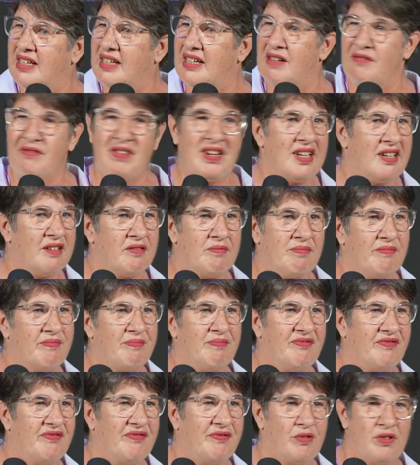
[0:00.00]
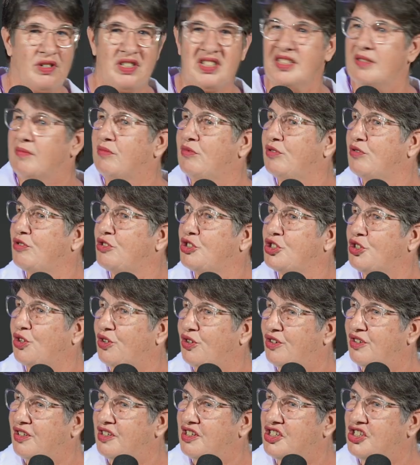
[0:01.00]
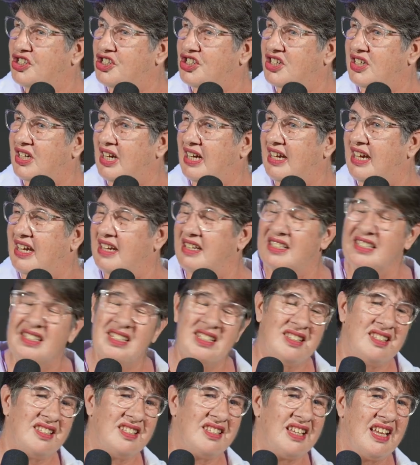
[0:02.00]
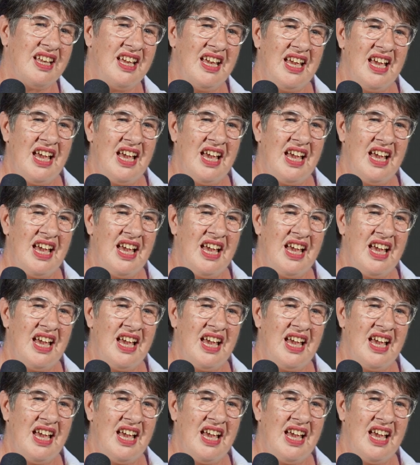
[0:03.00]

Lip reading: if I force them to church, it's.